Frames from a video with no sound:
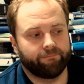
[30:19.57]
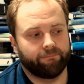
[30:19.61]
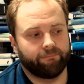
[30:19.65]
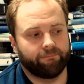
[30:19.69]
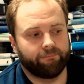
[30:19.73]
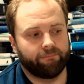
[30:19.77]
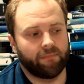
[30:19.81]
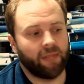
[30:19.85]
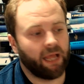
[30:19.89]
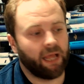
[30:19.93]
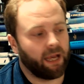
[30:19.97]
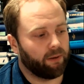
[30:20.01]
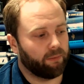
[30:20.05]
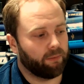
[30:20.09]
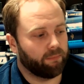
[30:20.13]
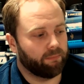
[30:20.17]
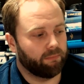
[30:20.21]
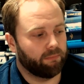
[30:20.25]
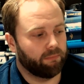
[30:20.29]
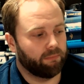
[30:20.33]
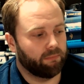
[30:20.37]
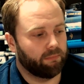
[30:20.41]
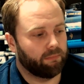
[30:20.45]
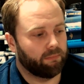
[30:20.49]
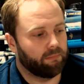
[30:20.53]
Now,
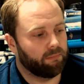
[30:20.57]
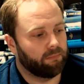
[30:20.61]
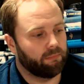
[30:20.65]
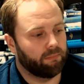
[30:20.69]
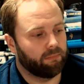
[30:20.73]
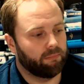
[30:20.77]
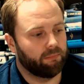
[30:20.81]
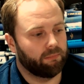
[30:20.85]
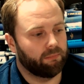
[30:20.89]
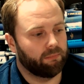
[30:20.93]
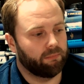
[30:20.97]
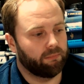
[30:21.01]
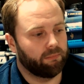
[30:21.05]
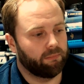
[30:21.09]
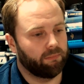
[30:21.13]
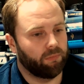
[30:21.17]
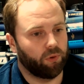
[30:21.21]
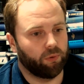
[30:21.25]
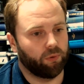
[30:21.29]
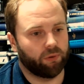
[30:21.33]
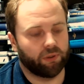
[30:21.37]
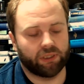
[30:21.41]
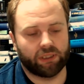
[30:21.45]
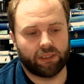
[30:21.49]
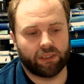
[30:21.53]
you
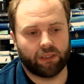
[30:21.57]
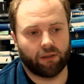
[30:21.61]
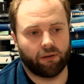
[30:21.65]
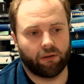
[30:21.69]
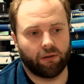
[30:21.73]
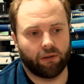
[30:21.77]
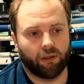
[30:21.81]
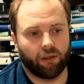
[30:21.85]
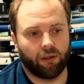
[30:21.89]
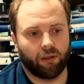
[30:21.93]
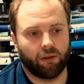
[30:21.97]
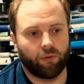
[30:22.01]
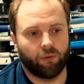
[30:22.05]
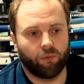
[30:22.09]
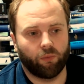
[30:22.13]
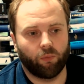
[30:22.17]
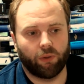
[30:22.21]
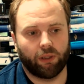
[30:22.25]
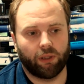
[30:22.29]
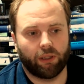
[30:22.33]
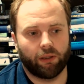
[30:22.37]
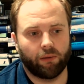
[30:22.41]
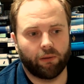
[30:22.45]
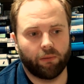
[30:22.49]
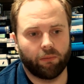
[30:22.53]
can sit there and go,
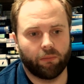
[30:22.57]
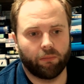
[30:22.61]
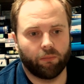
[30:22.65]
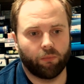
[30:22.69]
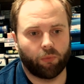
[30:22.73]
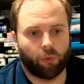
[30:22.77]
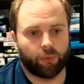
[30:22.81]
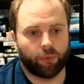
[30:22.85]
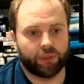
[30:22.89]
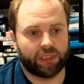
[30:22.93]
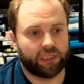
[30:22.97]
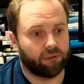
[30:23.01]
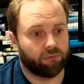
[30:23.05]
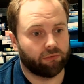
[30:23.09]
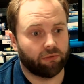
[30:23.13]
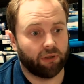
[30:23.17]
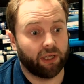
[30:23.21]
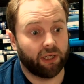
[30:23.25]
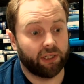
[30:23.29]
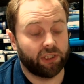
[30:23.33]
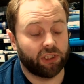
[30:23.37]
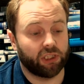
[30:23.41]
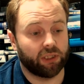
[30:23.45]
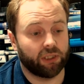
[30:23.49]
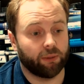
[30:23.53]
well, what was his
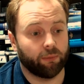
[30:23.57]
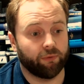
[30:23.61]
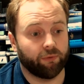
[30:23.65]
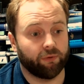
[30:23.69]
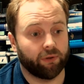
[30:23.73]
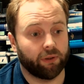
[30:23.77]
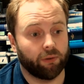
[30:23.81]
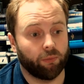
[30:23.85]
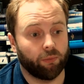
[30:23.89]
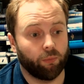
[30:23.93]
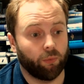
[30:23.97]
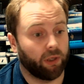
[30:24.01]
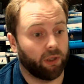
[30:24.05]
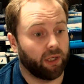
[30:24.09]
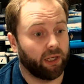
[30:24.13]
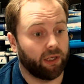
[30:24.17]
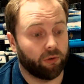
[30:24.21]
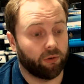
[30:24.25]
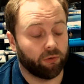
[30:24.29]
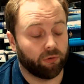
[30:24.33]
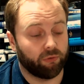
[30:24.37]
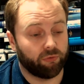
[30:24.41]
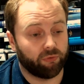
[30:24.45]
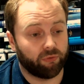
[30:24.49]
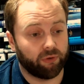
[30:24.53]
relationship with her? Were they
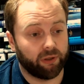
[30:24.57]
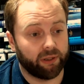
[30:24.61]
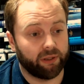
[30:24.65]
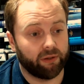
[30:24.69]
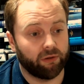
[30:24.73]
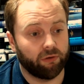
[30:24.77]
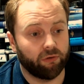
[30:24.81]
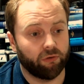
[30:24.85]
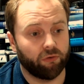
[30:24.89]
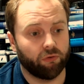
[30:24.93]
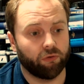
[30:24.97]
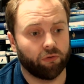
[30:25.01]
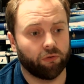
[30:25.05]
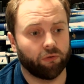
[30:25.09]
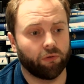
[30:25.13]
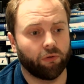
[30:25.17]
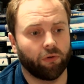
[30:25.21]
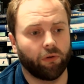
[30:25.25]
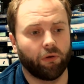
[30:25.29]
good friends?